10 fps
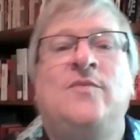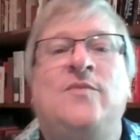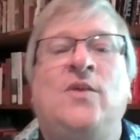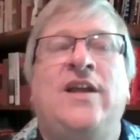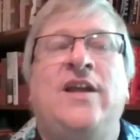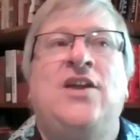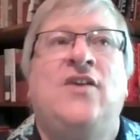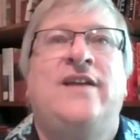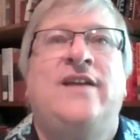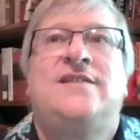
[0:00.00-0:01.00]
really
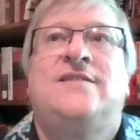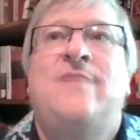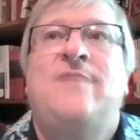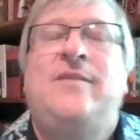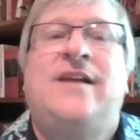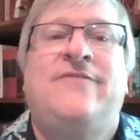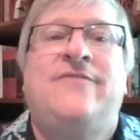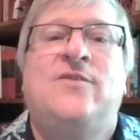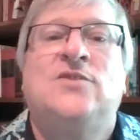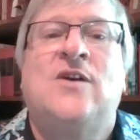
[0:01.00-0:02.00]
curious, maybe a lot of
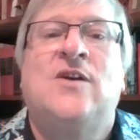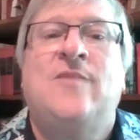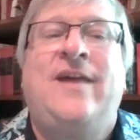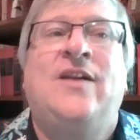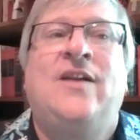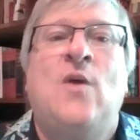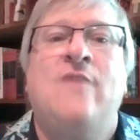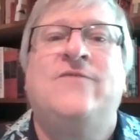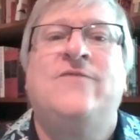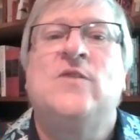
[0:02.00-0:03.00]
folks are, about law
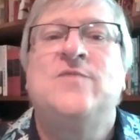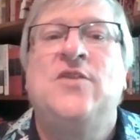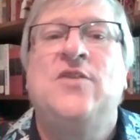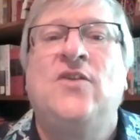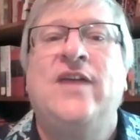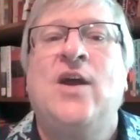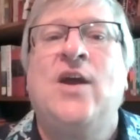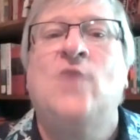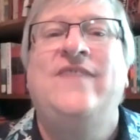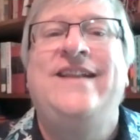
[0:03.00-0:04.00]
enforcement during
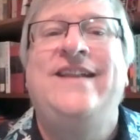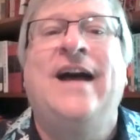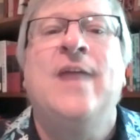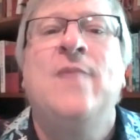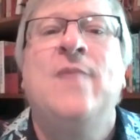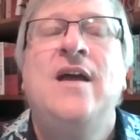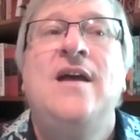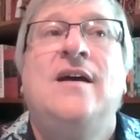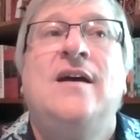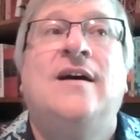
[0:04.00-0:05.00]
COVID time.
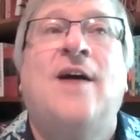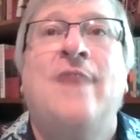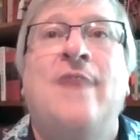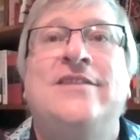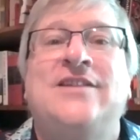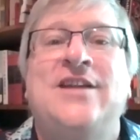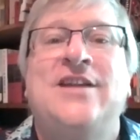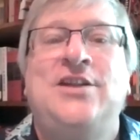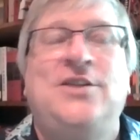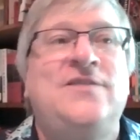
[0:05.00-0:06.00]
Obviously,
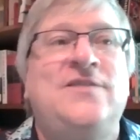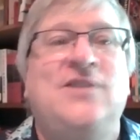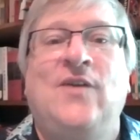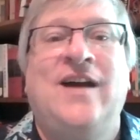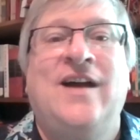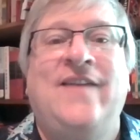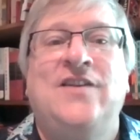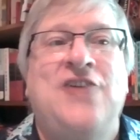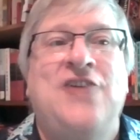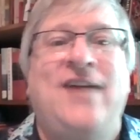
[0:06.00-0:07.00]
you still got the
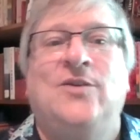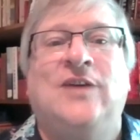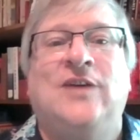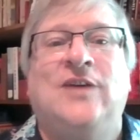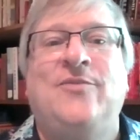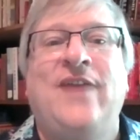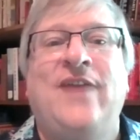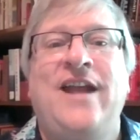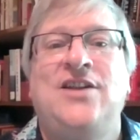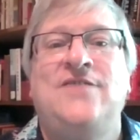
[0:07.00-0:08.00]
jail to
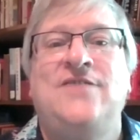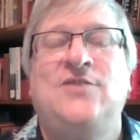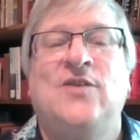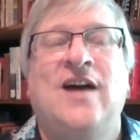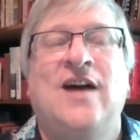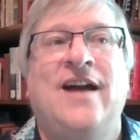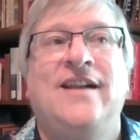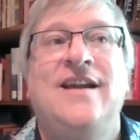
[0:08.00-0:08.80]
operate. You still got,